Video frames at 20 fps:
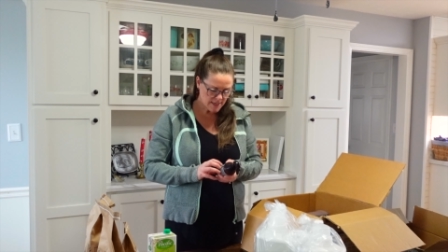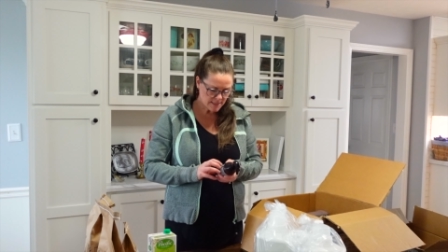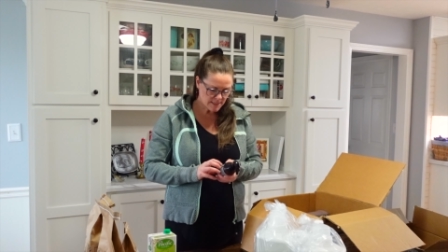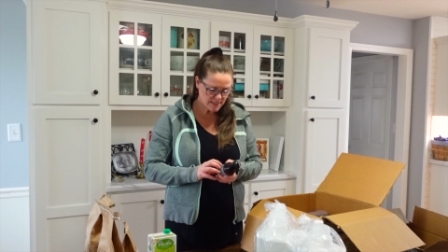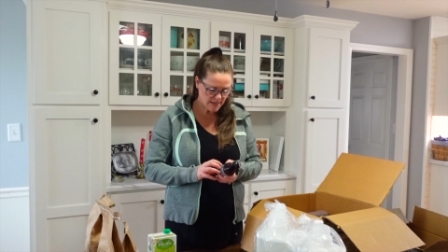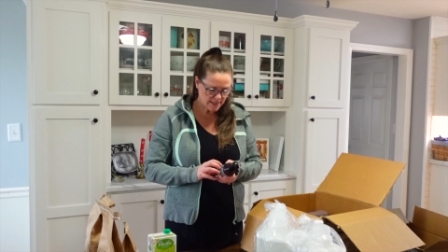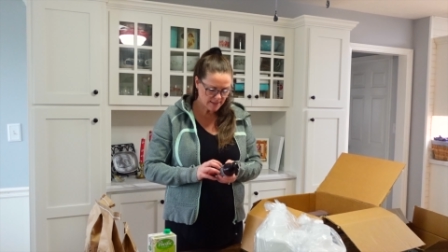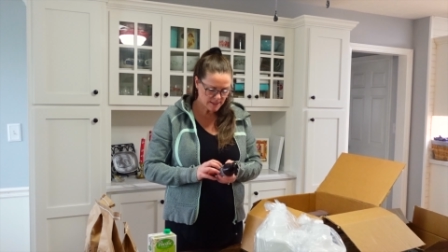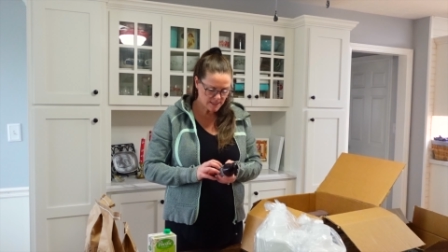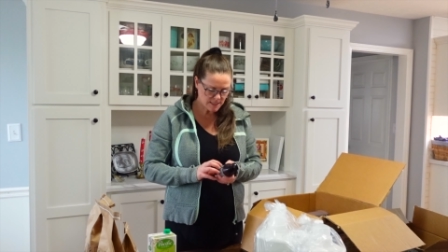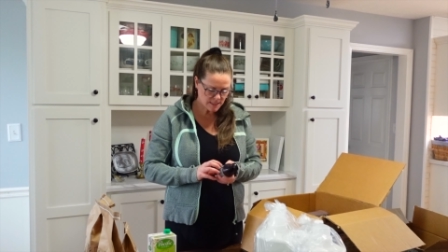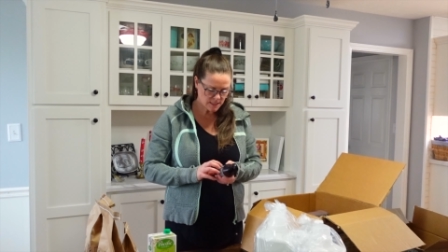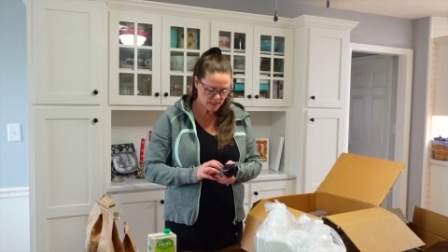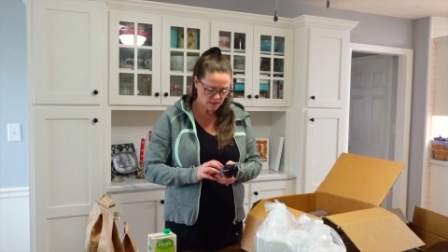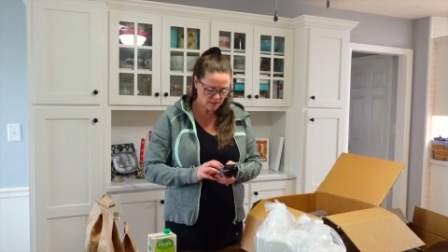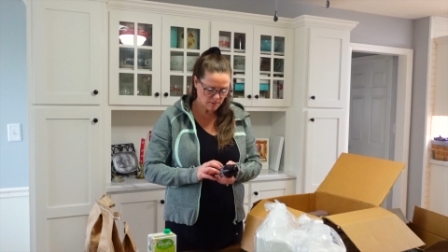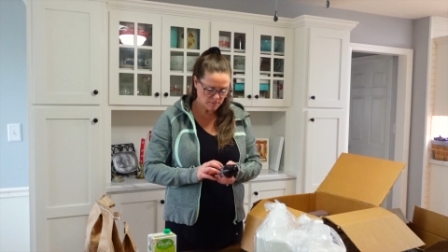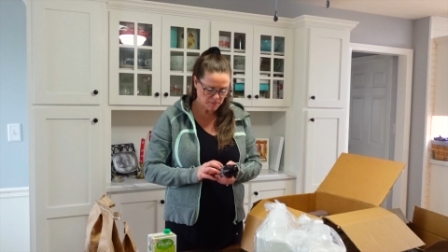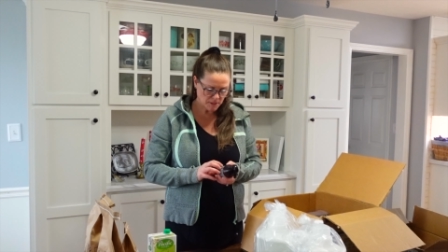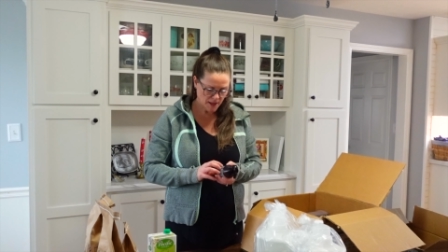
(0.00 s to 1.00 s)
stainless
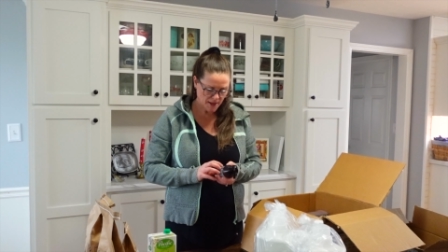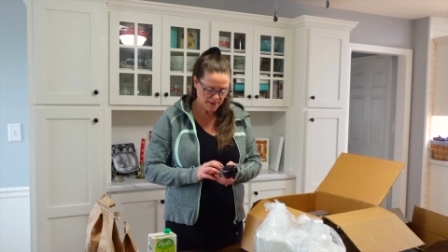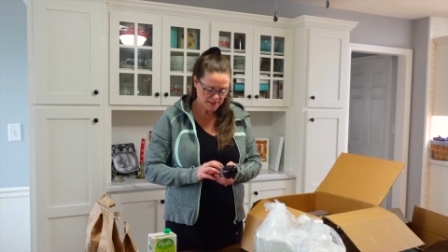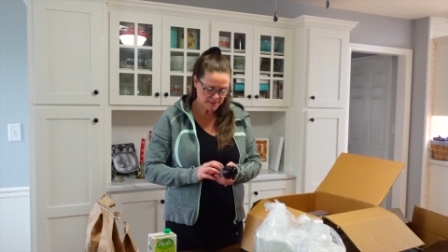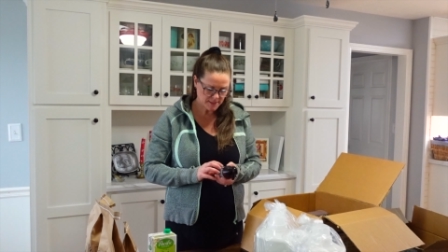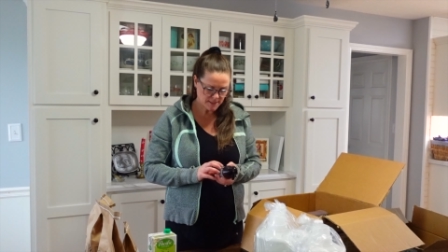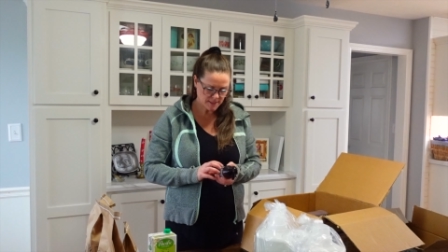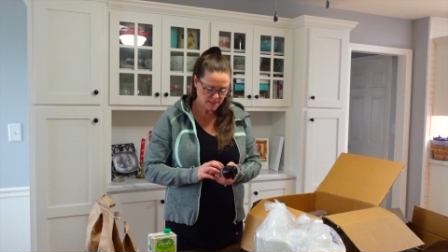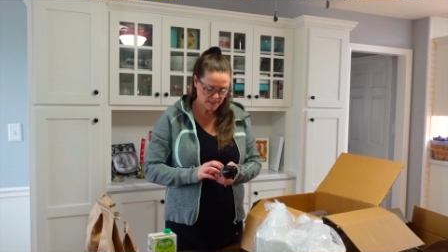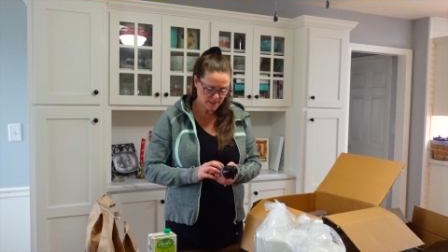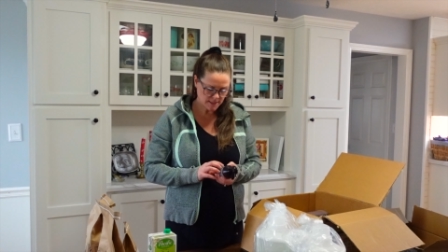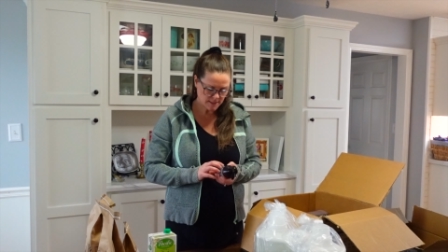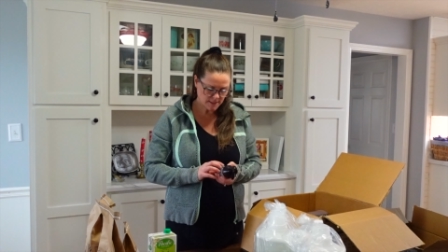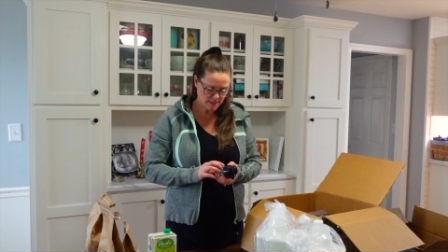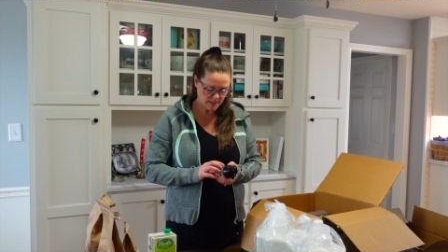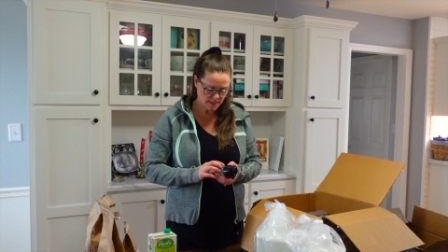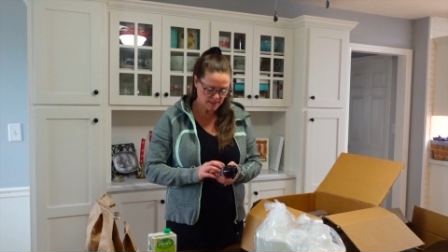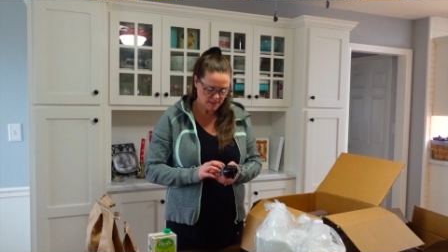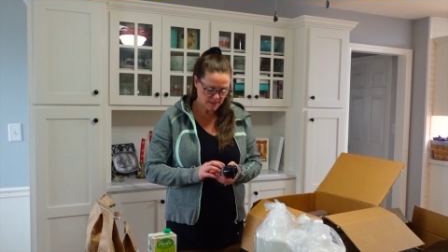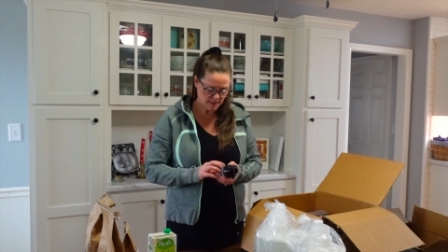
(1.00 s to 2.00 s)
steel appliances,
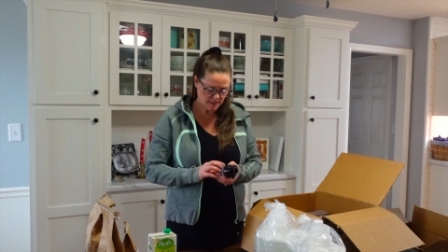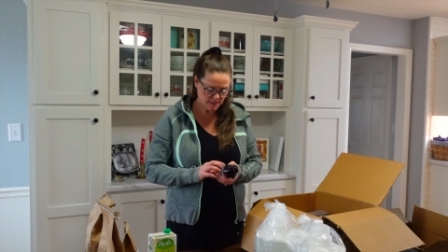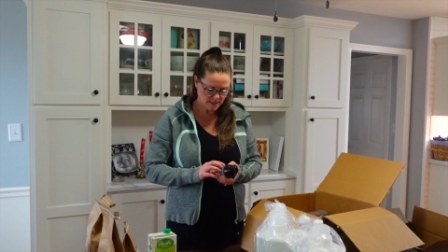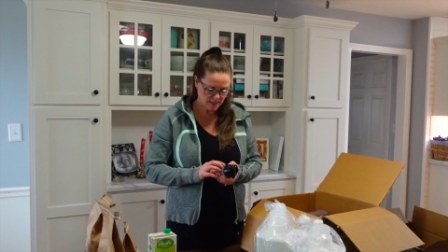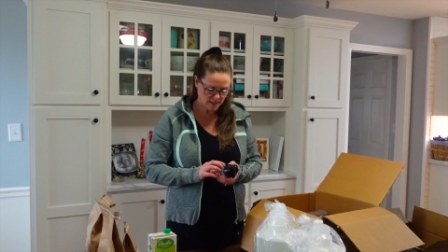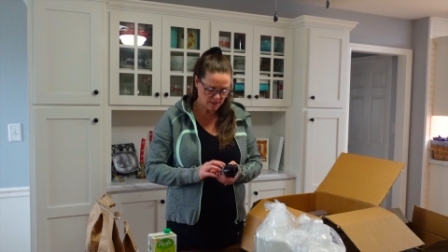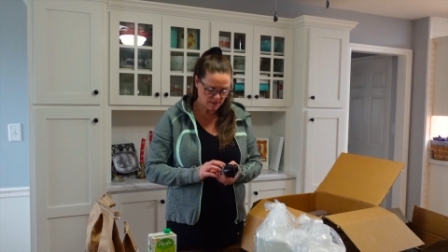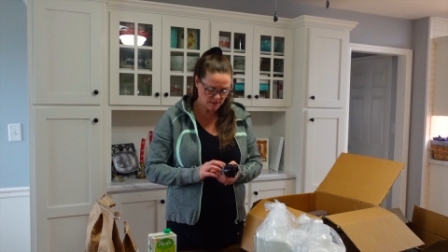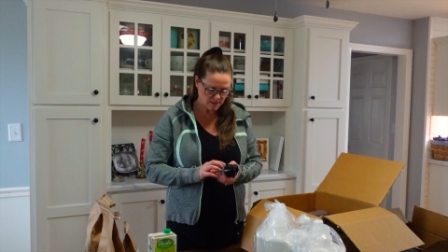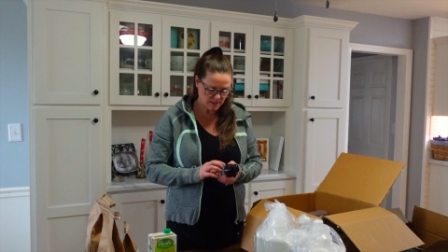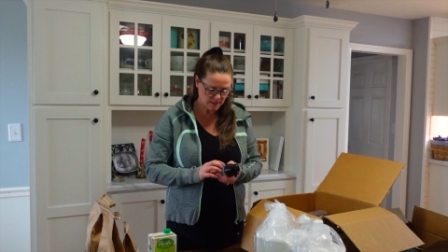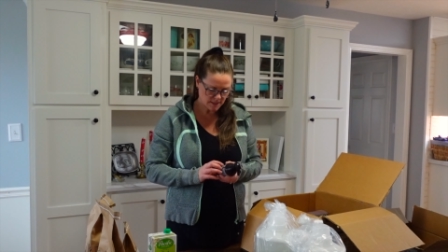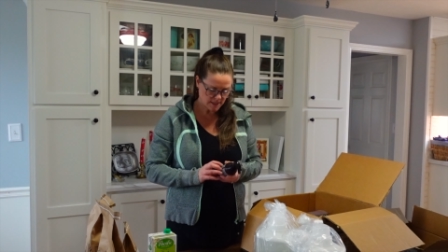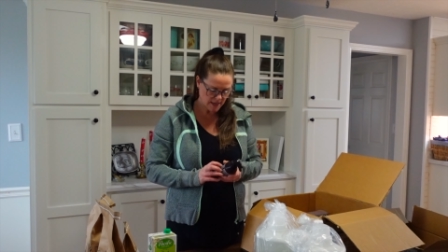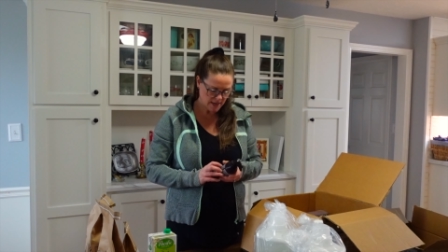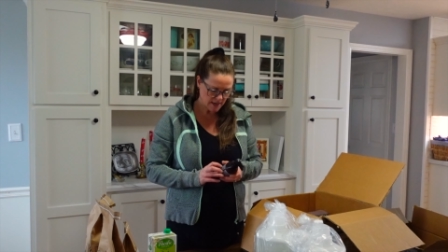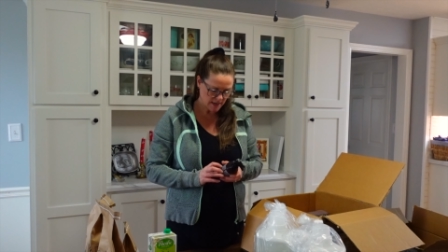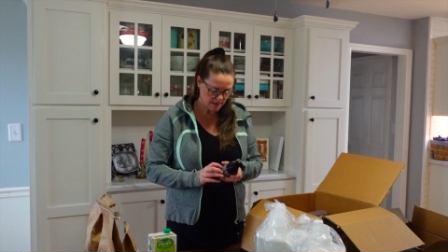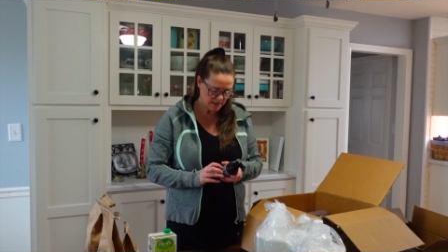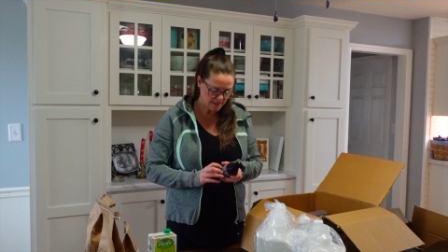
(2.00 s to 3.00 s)
steel
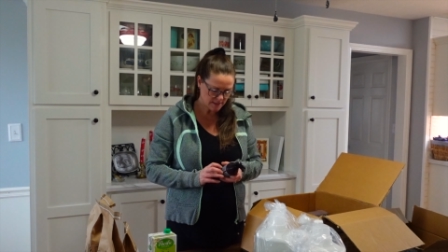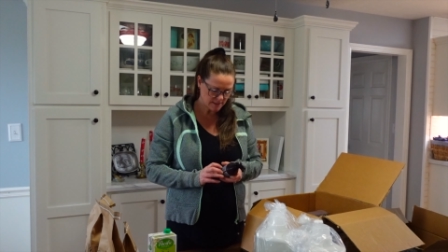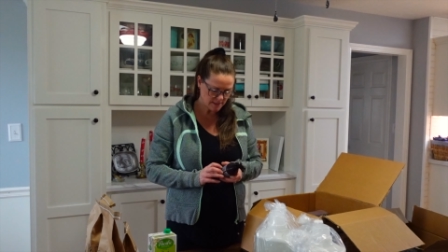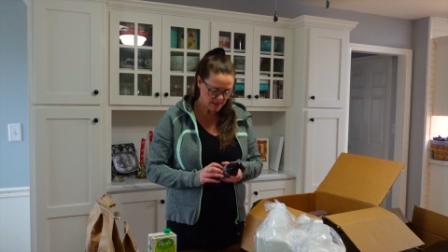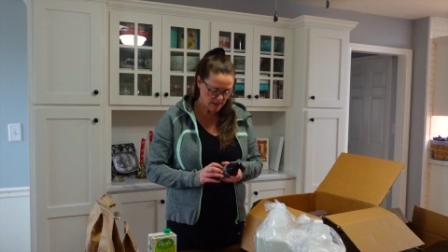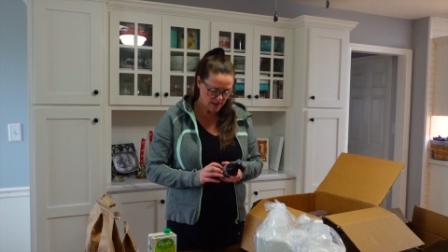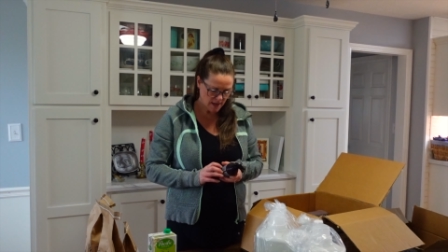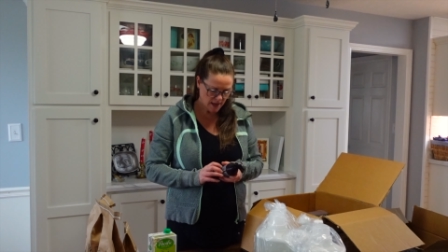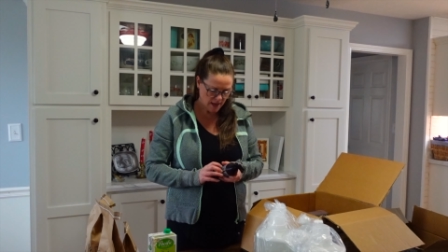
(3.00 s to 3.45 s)
sinks,